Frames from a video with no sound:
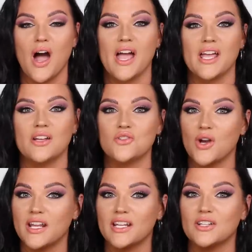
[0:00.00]
I
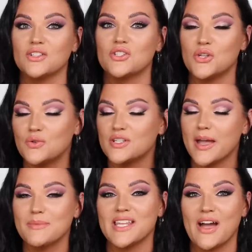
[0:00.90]
tried it 2
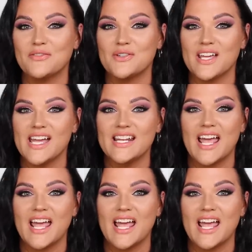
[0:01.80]
times after that,